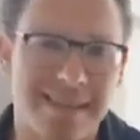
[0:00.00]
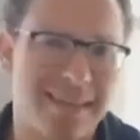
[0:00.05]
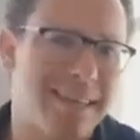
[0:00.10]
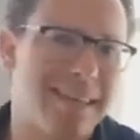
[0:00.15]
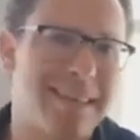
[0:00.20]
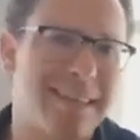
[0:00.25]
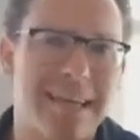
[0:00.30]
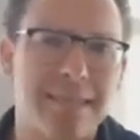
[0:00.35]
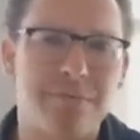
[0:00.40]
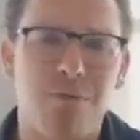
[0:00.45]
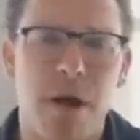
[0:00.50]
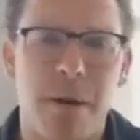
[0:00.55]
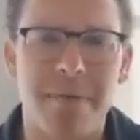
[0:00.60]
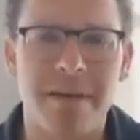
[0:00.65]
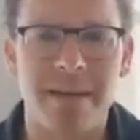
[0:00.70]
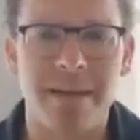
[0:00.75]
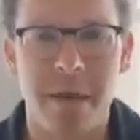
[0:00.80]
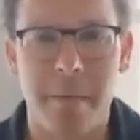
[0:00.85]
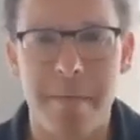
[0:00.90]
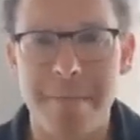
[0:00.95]
I think that's
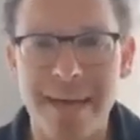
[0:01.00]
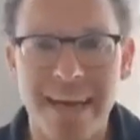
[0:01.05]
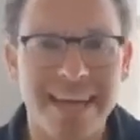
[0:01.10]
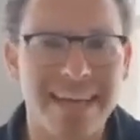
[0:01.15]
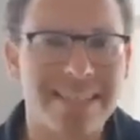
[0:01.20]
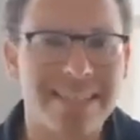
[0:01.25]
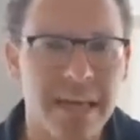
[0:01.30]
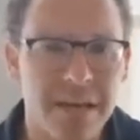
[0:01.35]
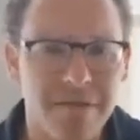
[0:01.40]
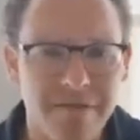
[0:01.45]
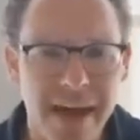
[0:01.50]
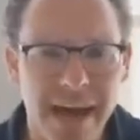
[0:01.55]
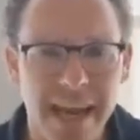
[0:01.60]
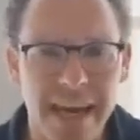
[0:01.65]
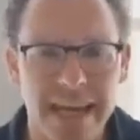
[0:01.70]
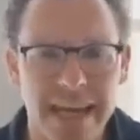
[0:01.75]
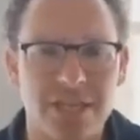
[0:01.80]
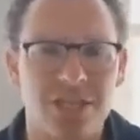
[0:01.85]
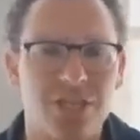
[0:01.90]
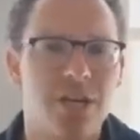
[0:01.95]
probably the biggest
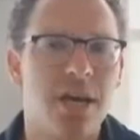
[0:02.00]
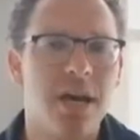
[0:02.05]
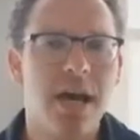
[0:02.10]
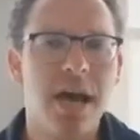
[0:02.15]
advantage.